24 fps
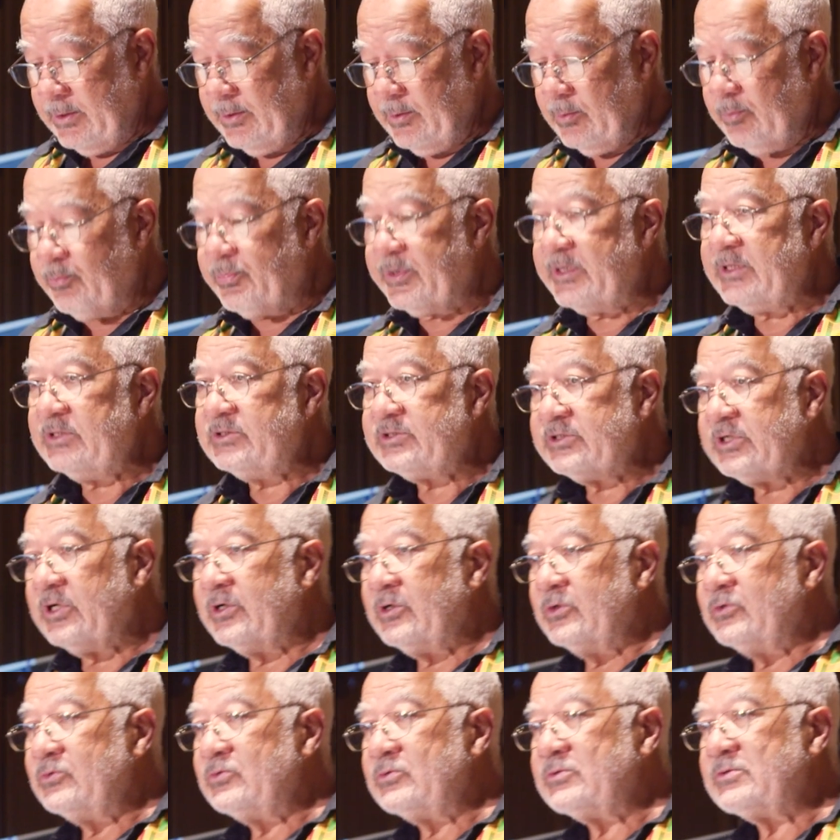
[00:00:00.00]
but he
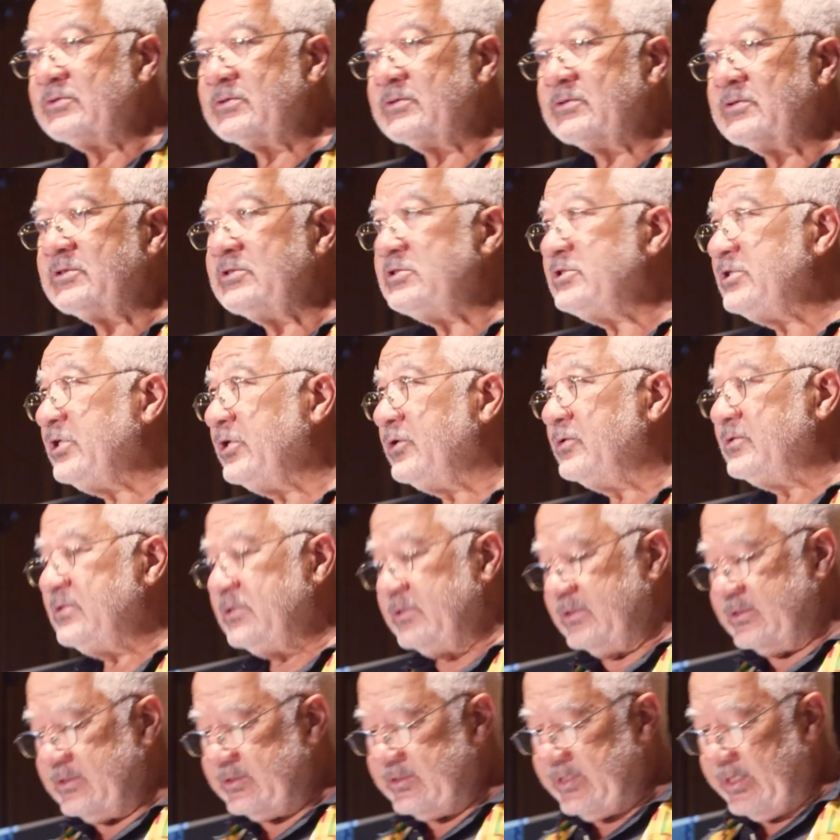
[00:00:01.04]
chose the church
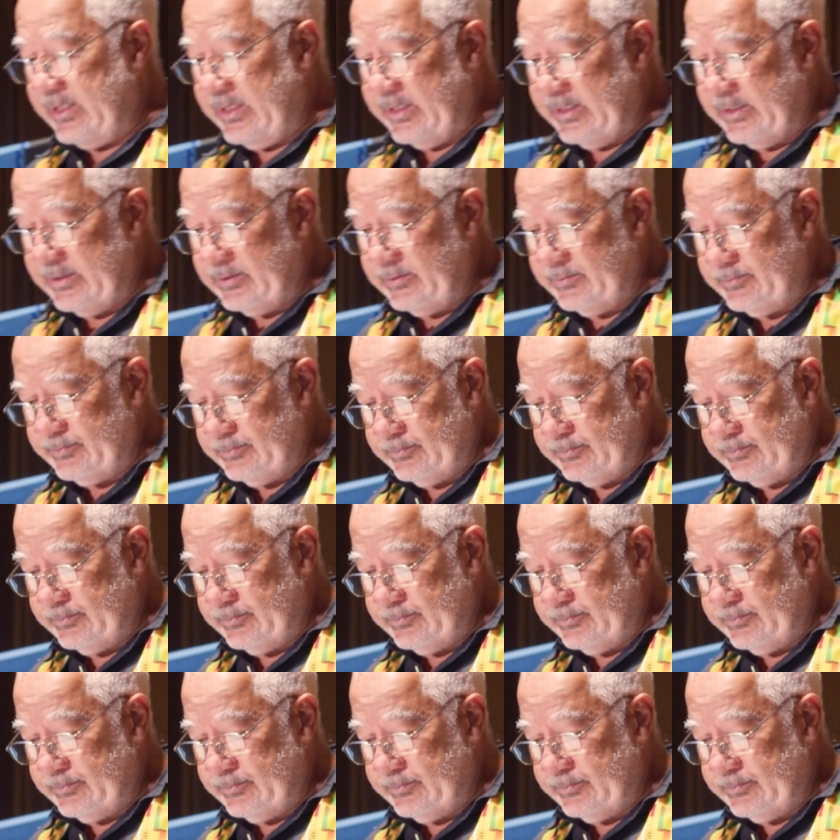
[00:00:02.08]
instead.